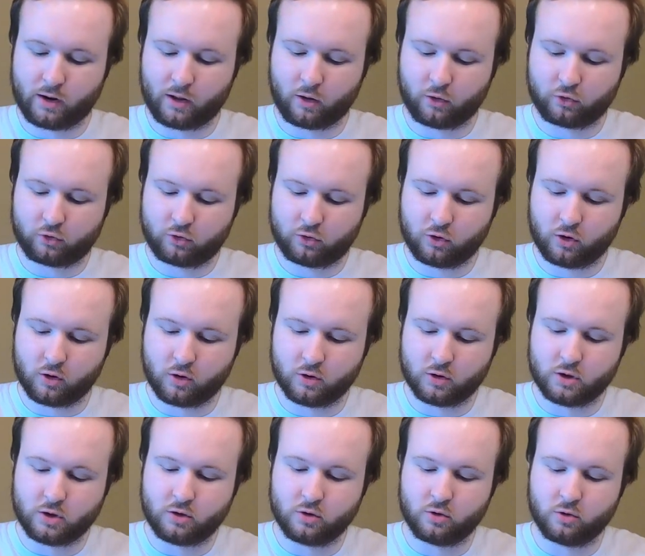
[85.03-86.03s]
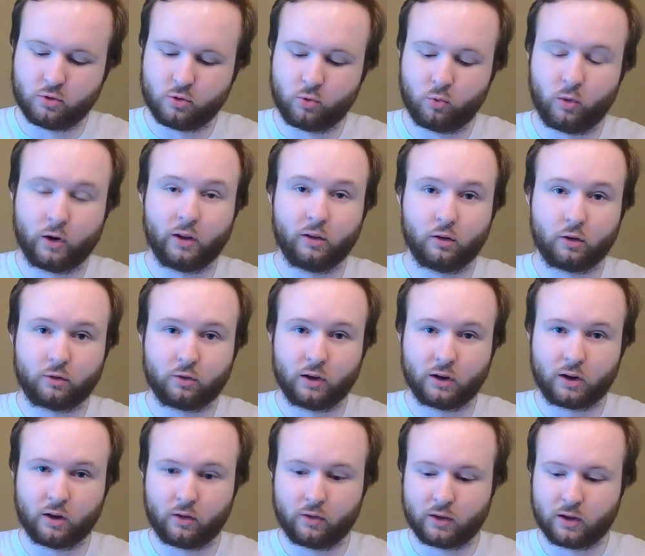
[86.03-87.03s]
I'll show you what it looks
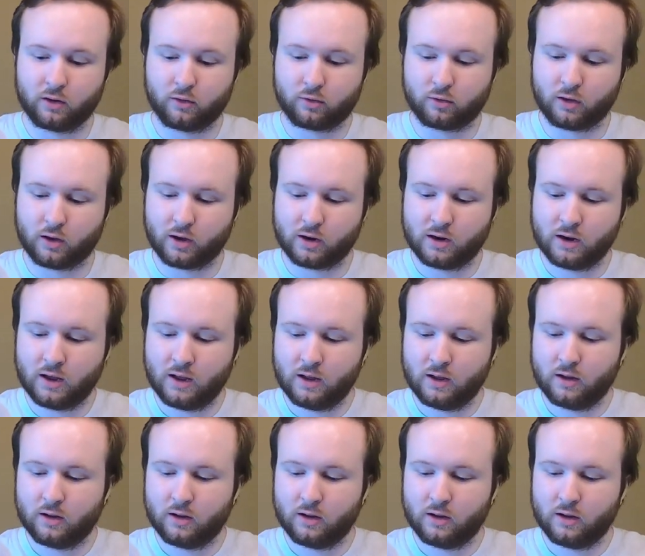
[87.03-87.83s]
like on the inside.